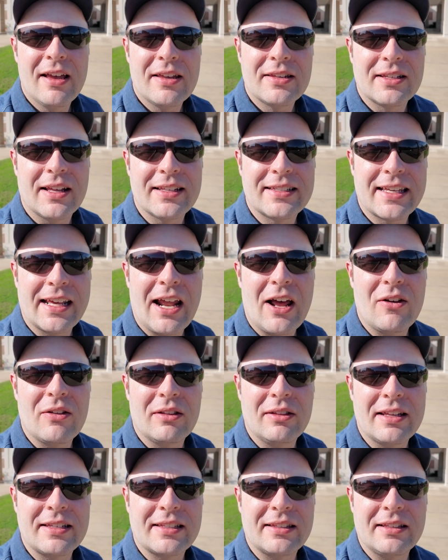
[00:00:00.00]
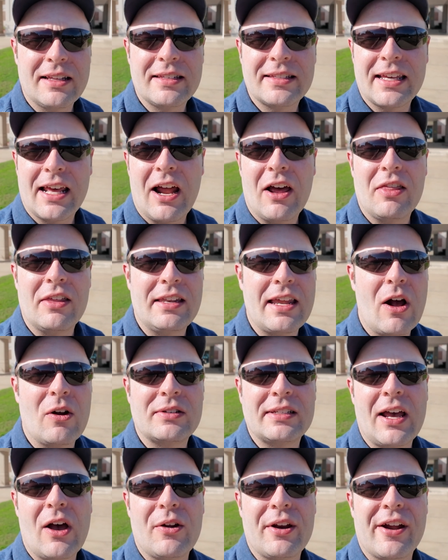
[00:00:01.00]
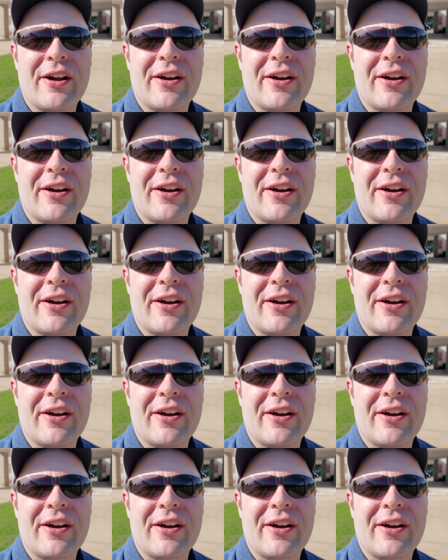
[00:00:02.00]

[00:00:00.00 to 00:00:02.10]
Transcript: So let's get out, let's get out of the downtown